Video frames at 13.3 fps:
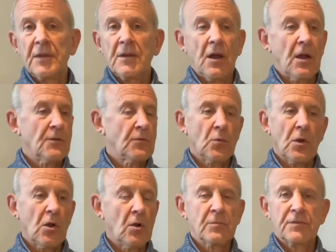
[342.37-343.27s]

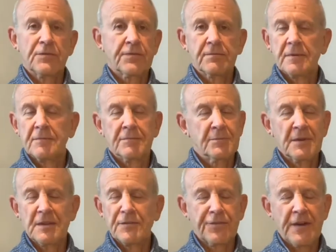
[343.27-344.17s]
overwhelm and
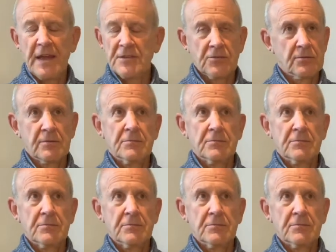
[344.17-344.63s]
being frazzled